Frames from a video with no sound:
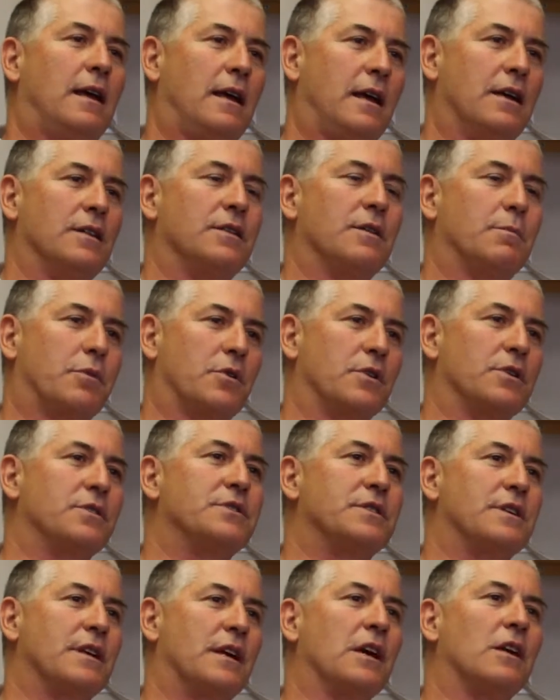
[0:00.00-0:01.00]
in the
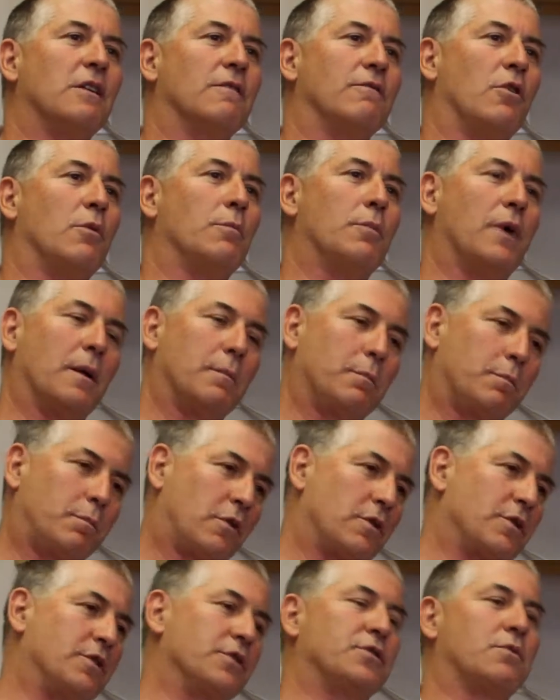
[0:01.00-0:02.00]
producing interval, but
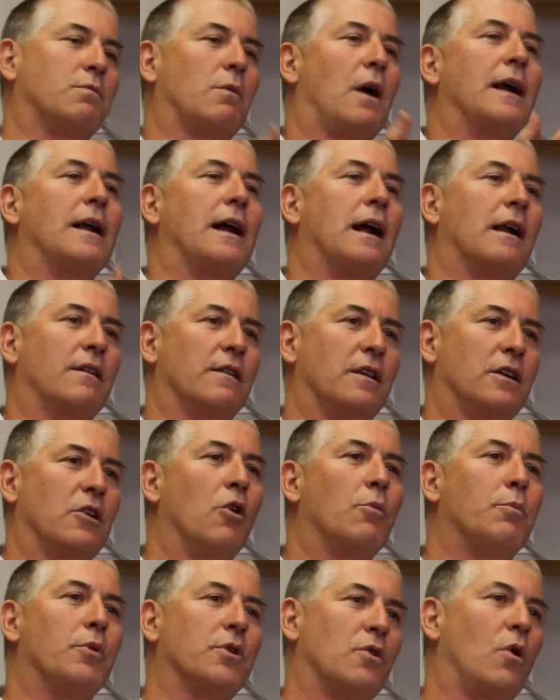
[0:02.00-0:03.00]
produce right out of the
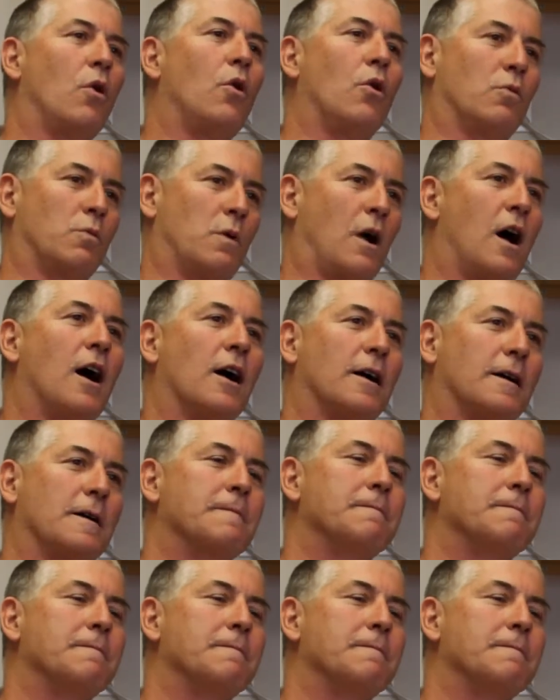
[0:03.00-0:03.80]
open hole rock.